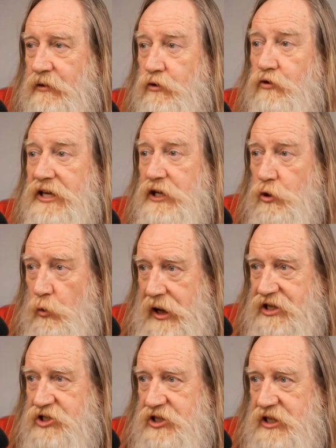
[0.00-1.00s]
The real
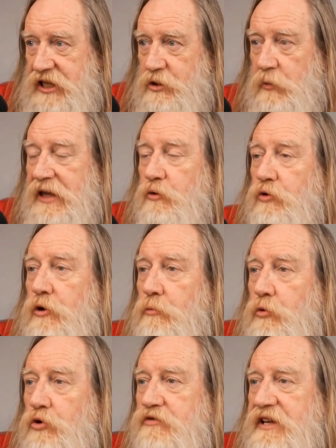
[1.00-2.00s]
question is whether
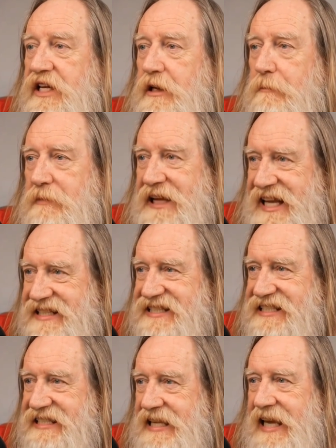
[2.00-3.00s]
removing
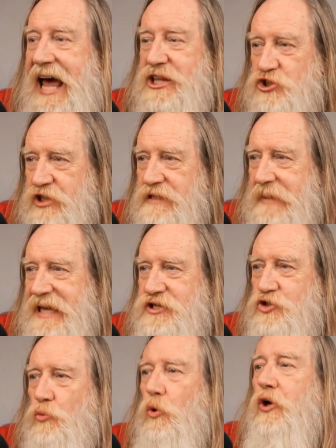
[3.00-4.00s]
complexity actually
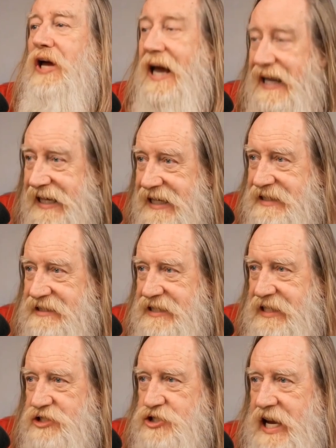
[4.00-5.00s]
makes you more likely to
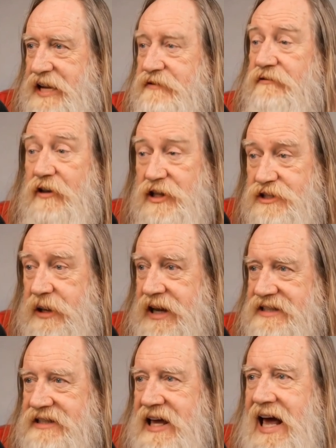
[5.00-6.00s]
DJ in the first
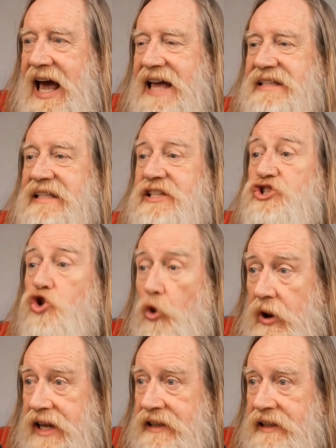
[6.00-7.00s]
place and
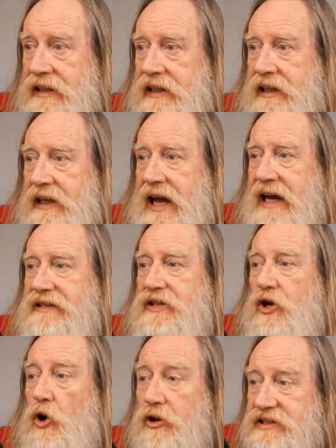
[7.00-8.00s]
enjoy it.
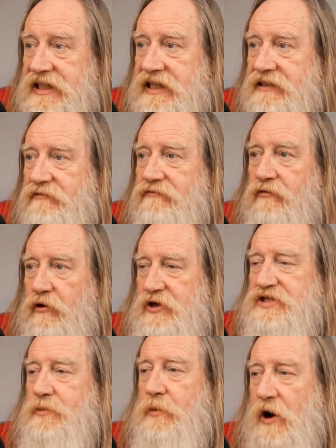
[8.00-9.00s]
And honestly, for a
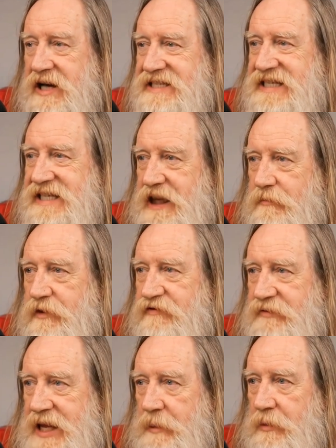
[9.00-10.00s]
surprising number
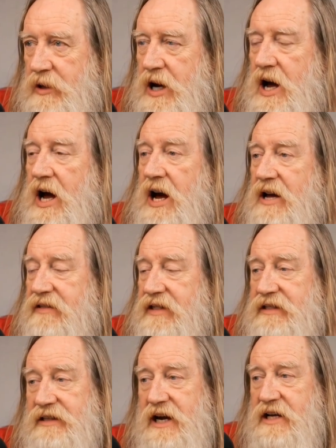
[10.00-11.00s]
of people, I
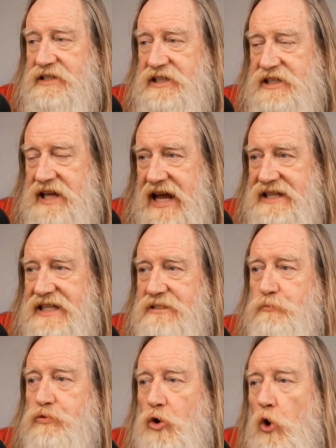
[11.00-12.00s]
think the answer to that is
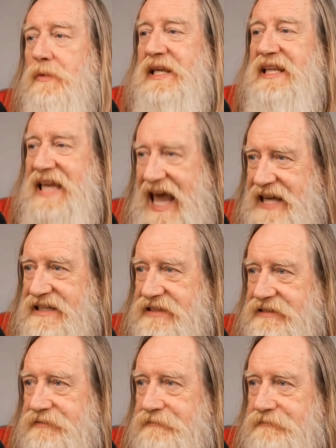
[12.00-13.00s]
probably yes.